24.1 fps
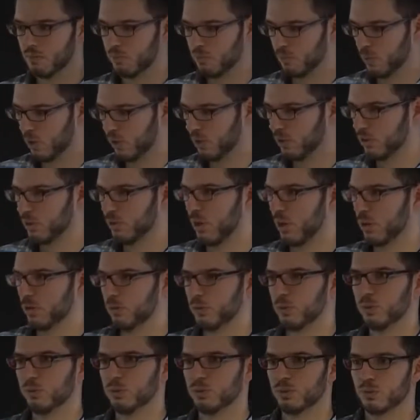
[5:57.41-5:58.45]
model you are
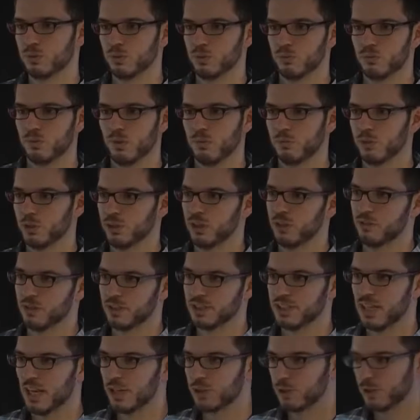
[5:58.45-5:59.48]
used to from machine
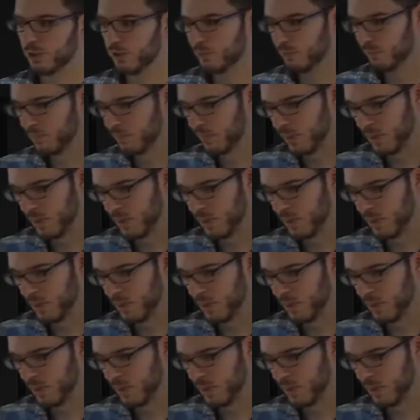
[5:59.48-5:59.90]
translation,